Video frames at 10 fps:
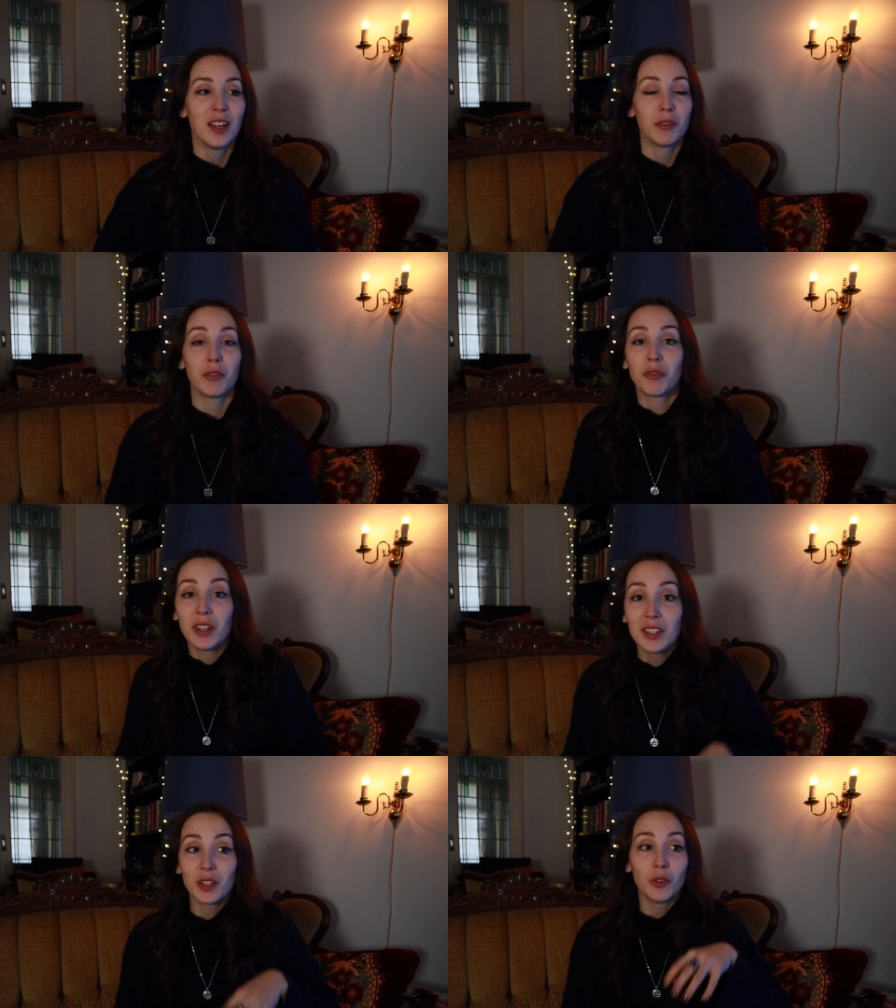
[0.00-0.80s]
Feel
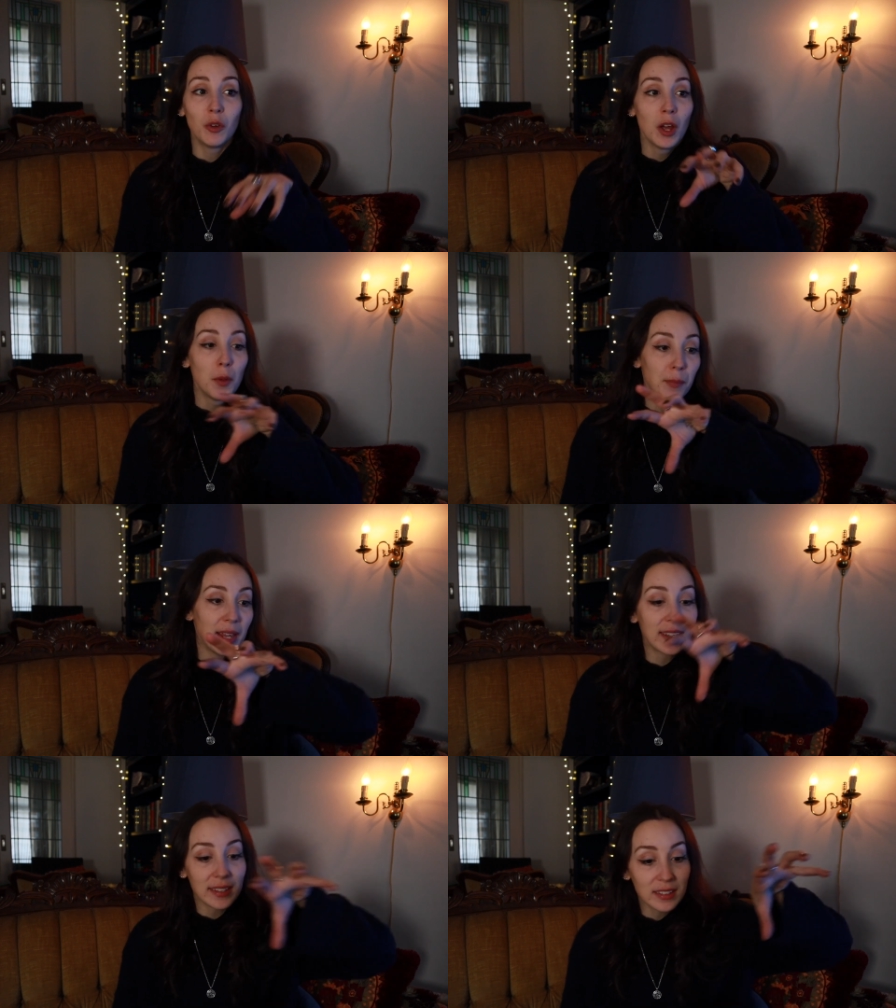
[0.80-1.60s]
free to
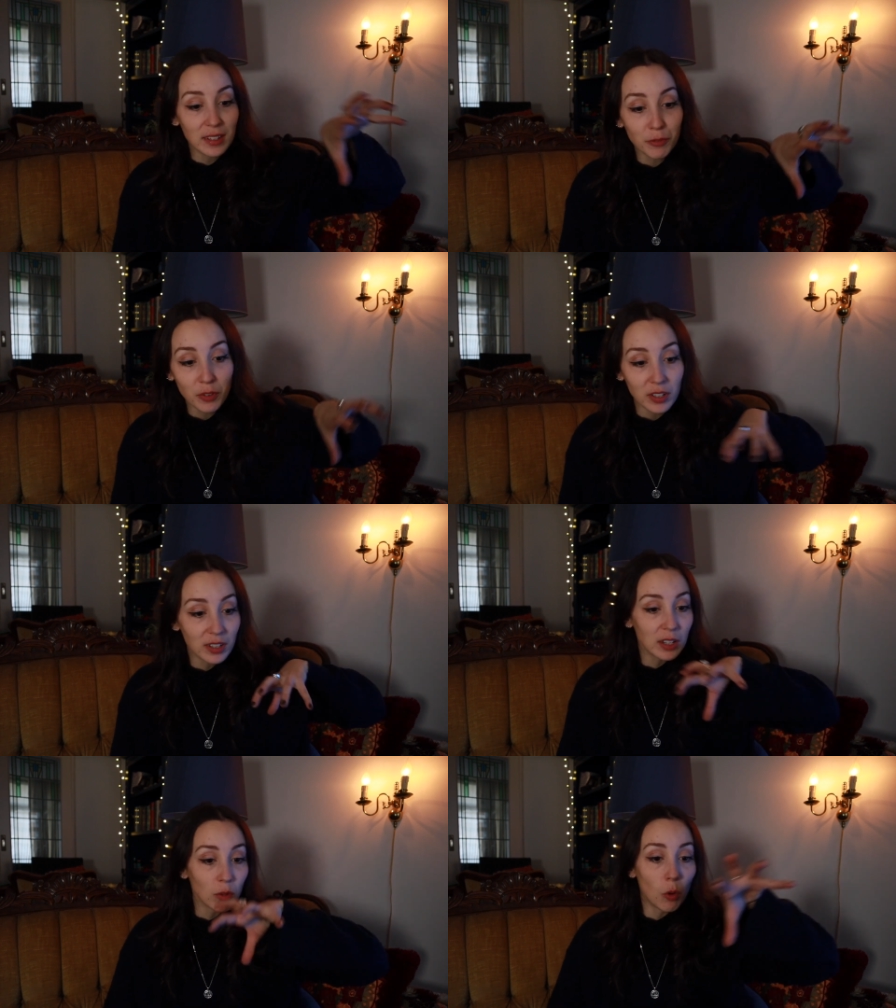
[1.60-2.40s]
make
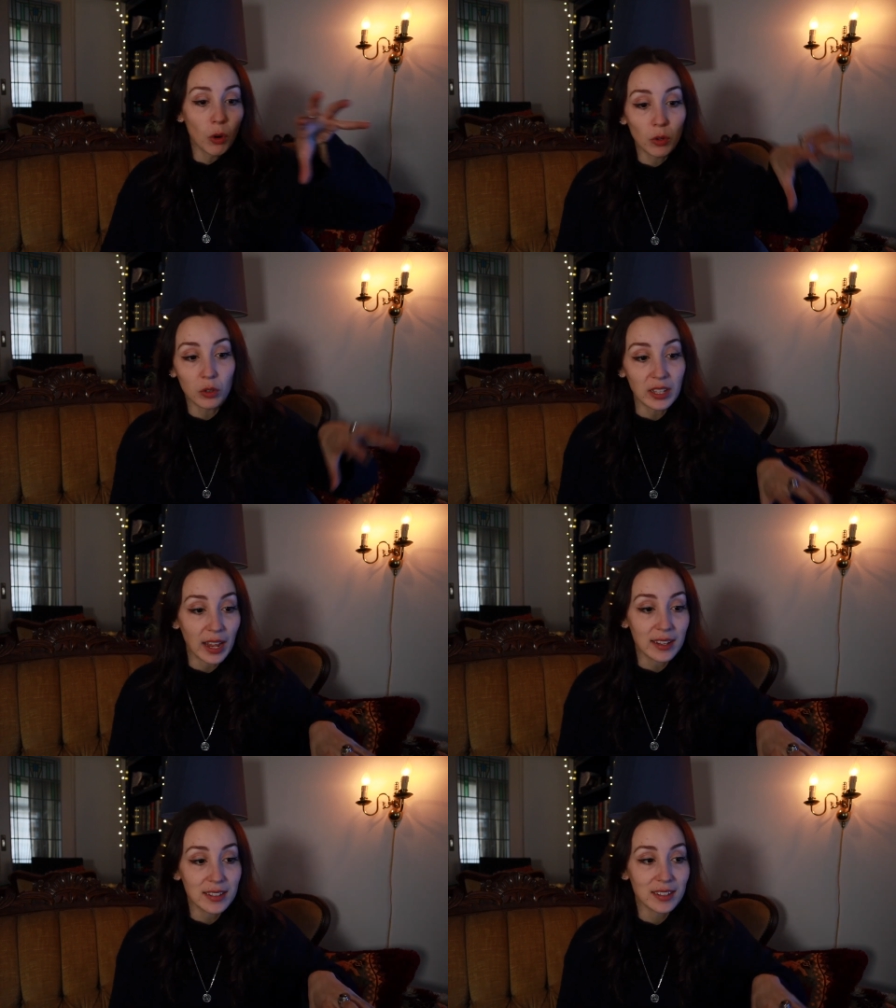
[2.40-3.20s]
different little oracle
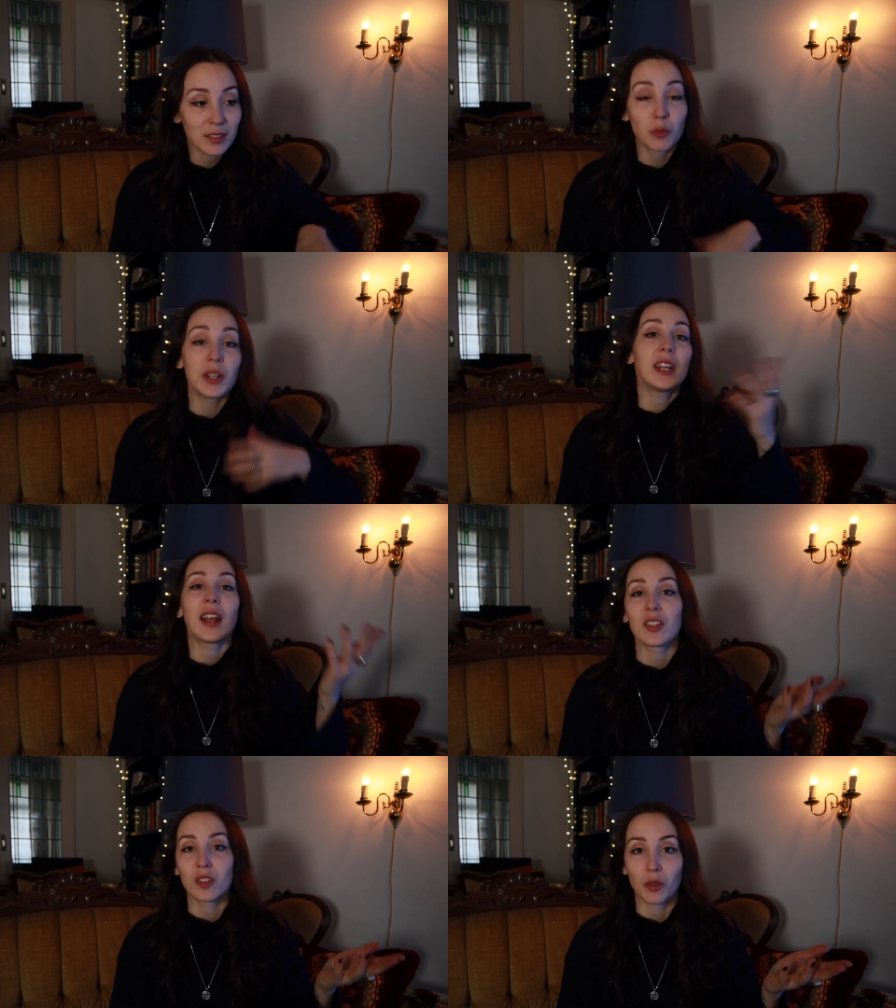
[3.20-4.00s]
decks. Read it
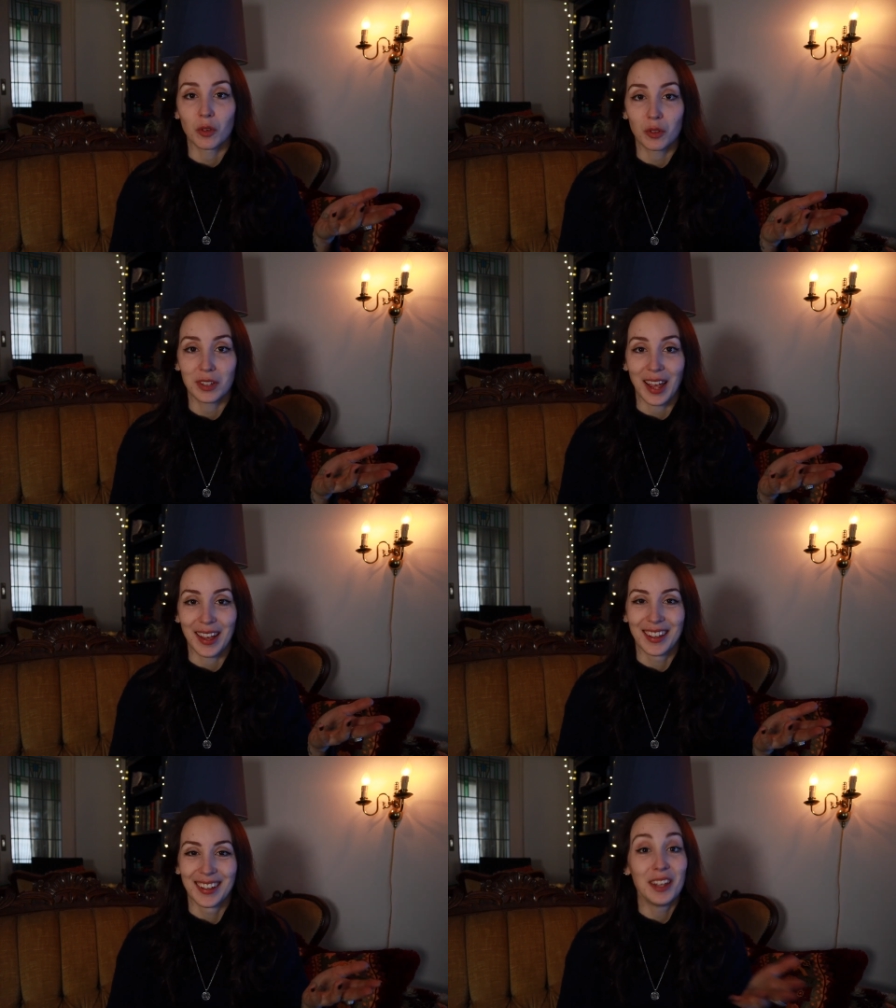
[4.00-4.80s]
as an oracle deck.